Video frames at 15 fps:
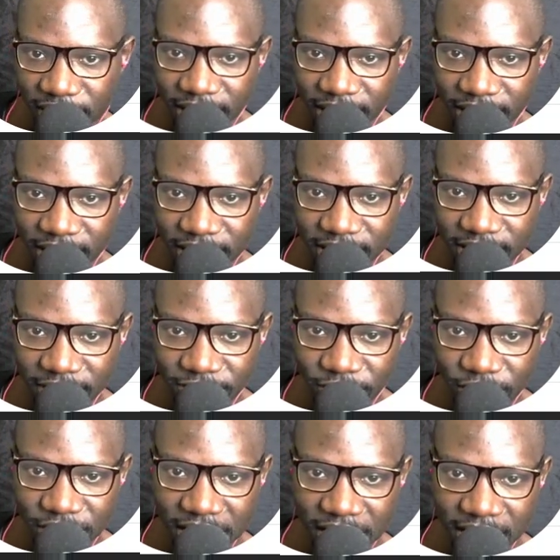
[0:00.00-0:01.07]
This is a
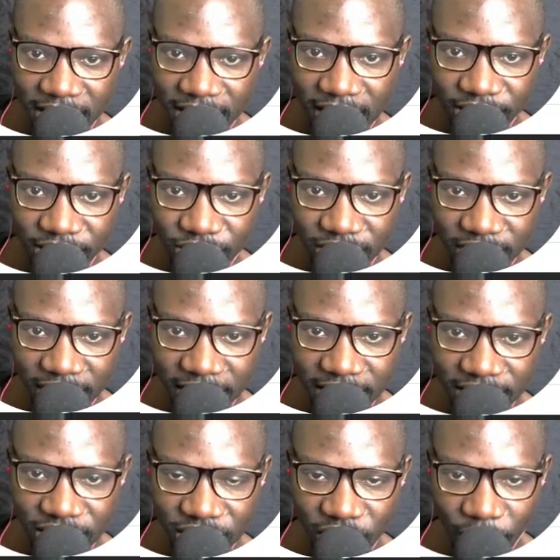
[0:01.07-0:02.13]
folder that
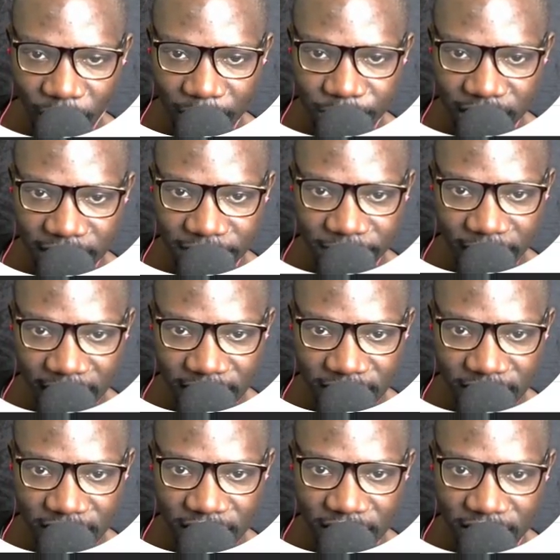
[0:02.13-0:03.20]
contains your website files.